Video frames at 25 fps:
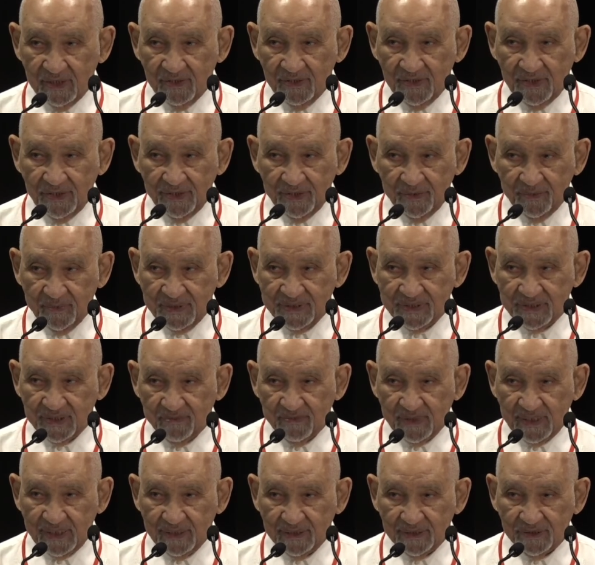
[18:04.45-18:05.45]
their
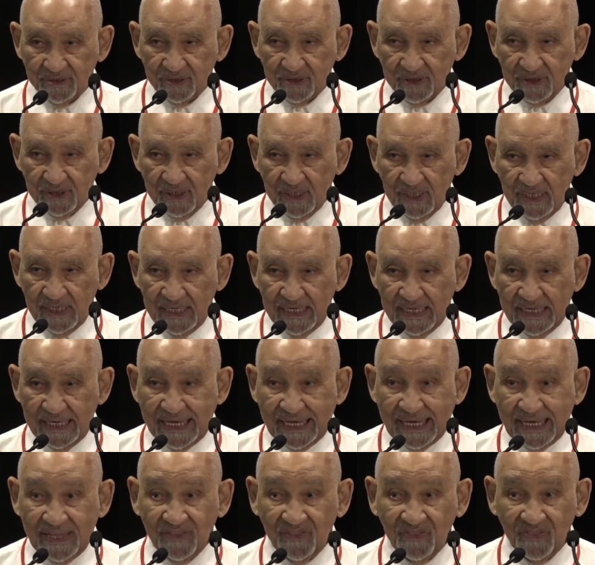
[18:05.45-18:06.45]
epistemology,
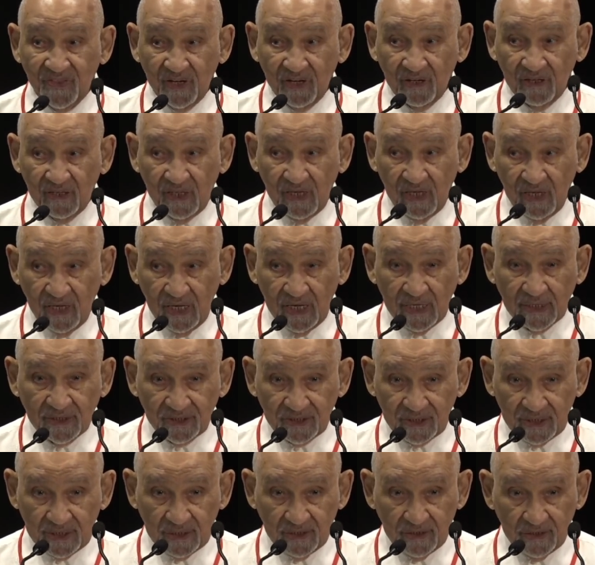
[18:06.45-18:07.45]
and their
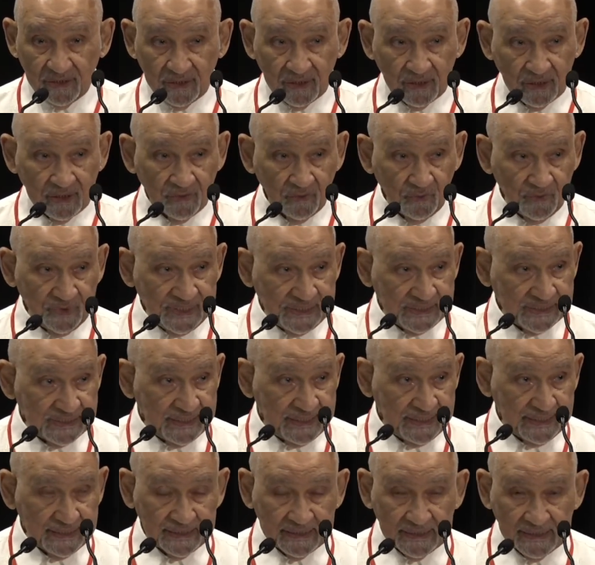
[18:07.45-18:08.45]
logic,
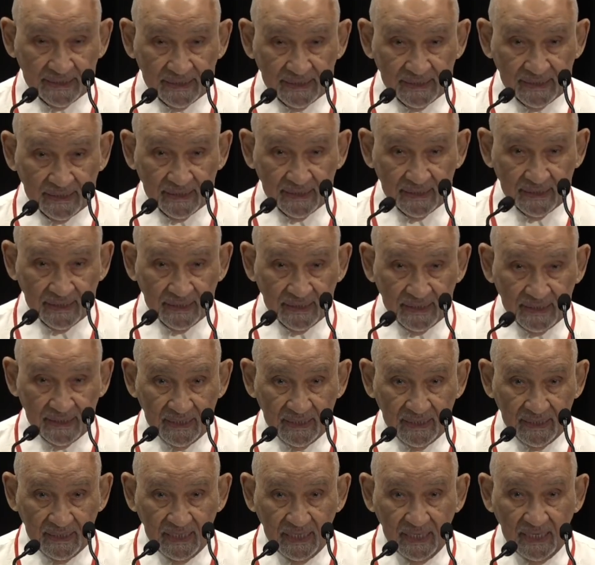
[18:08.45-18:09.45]
reasoning.
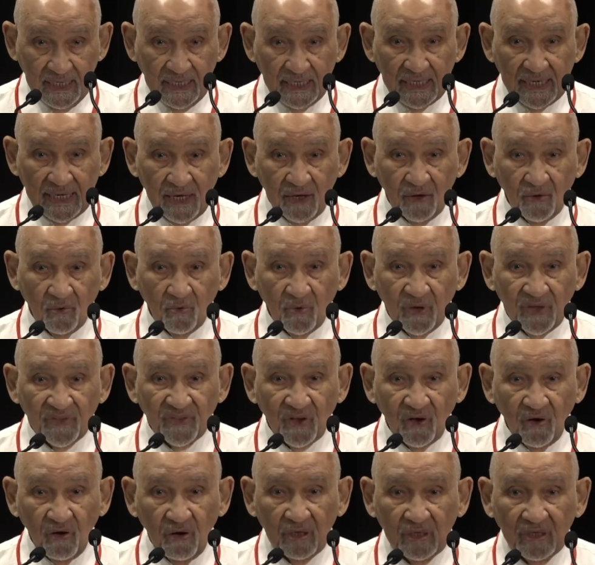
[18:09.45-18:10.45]
Now, with
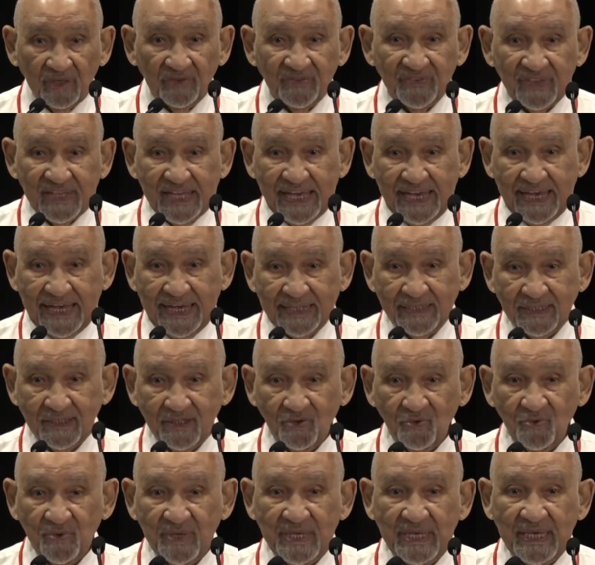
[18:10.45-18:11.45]
all of that,
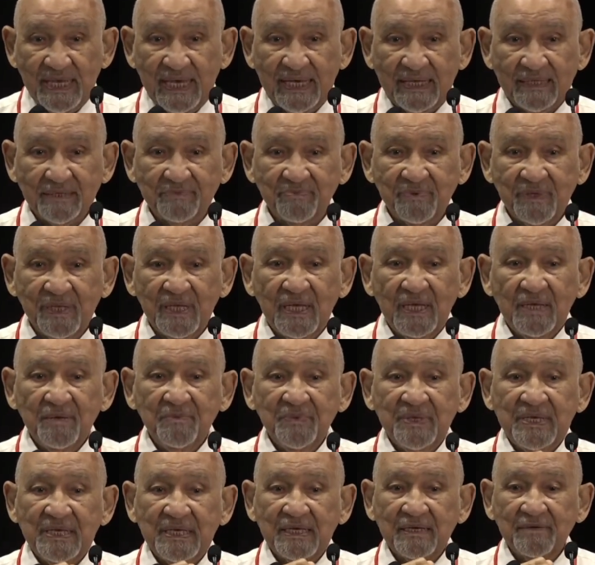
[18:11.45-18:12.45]
we can
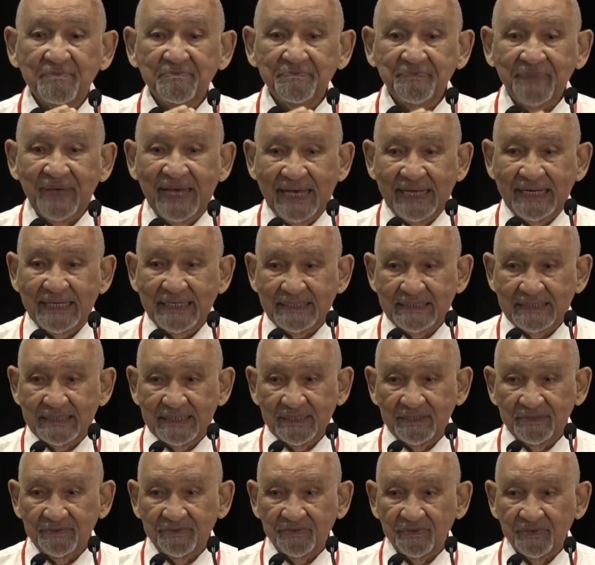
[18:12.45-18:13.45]
be
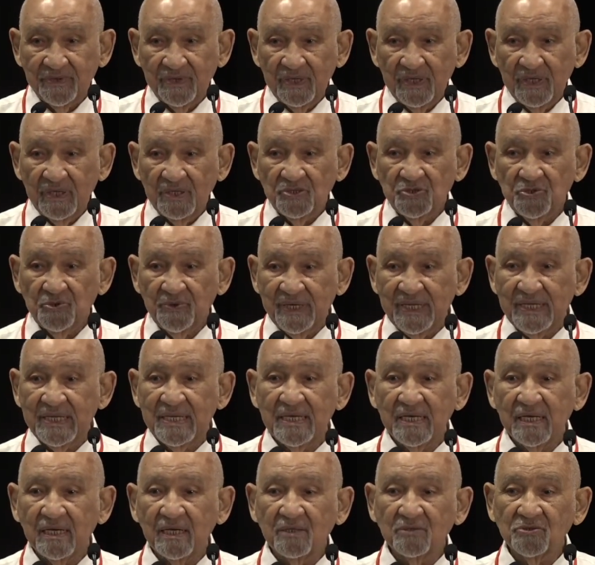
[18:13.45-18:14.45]
competitive to any
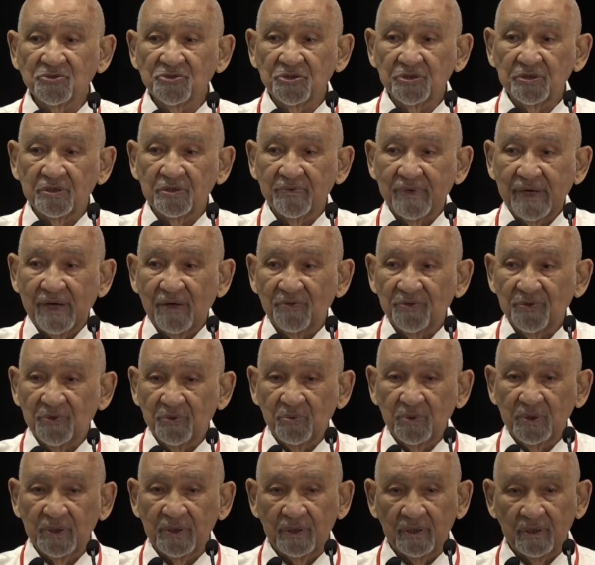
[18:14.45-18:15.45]
culture around the
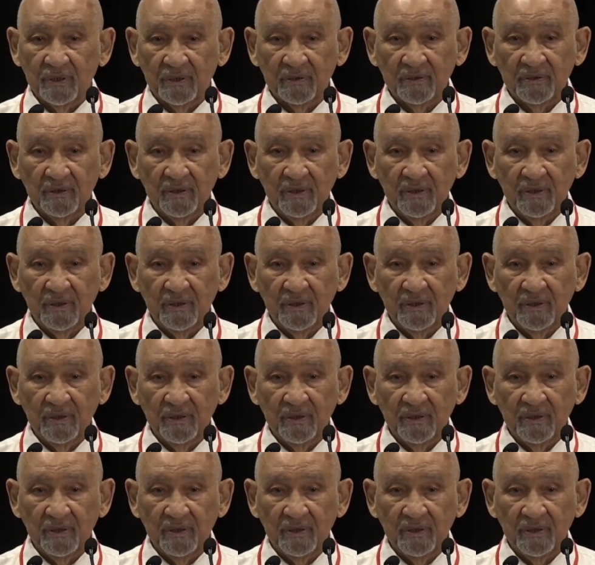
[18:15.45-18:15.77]
world,